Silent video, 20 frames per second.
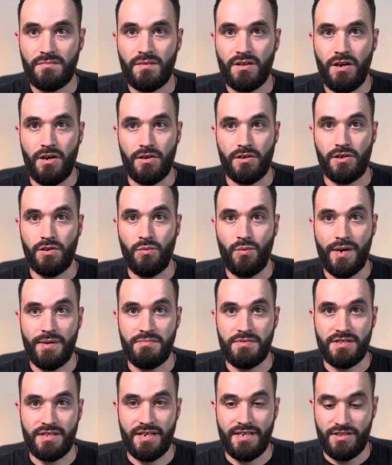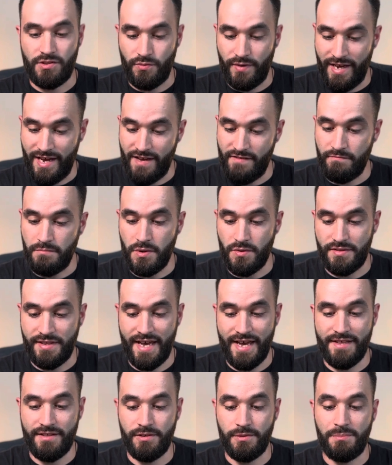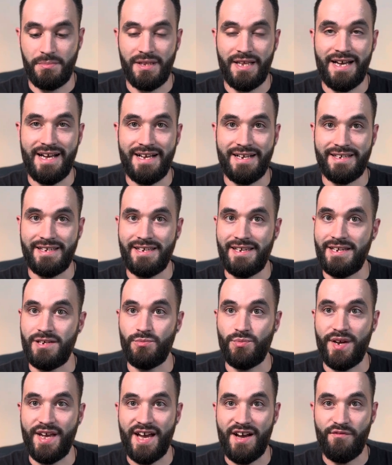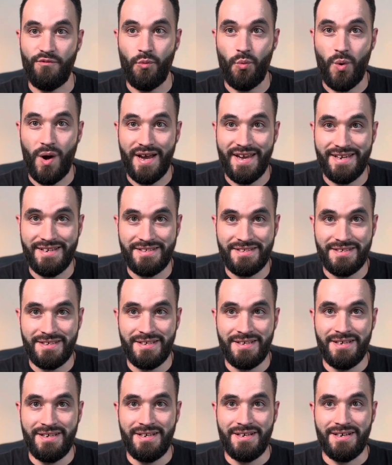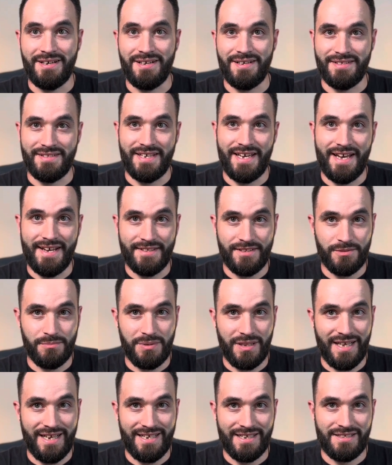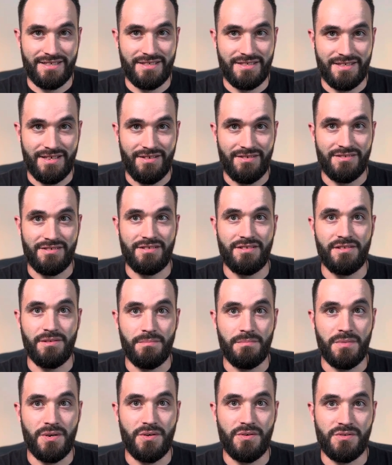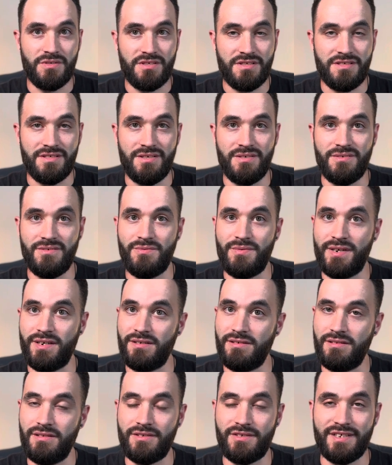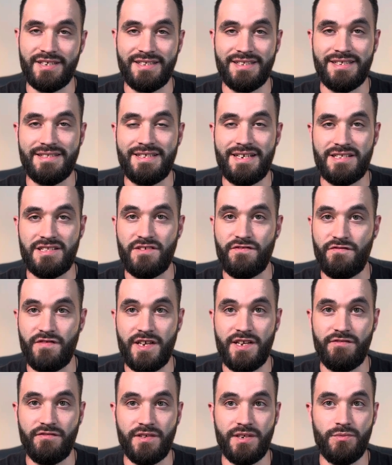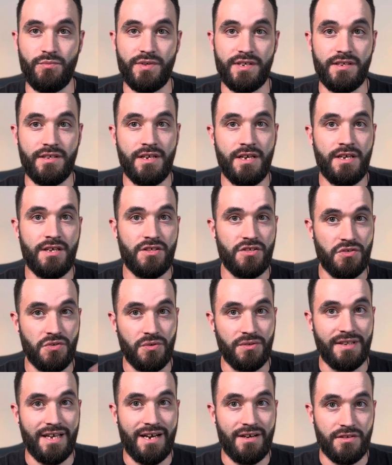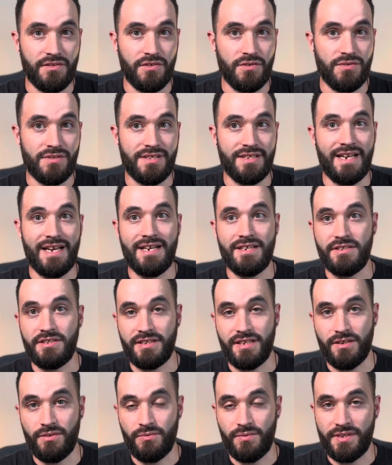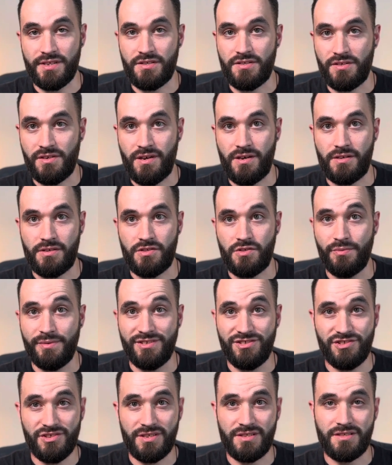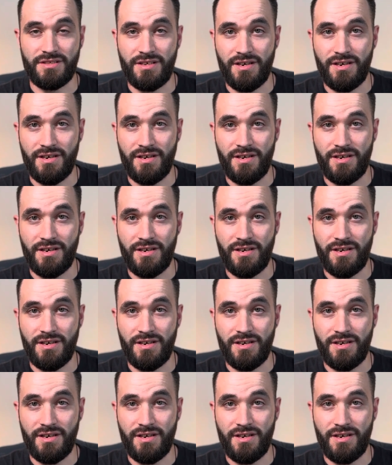on our websites. We have both Heather Black and we have White. The Heather Black sells the most, so we're learning that that's a favorite. We sold out of those and had to get restocked, so we just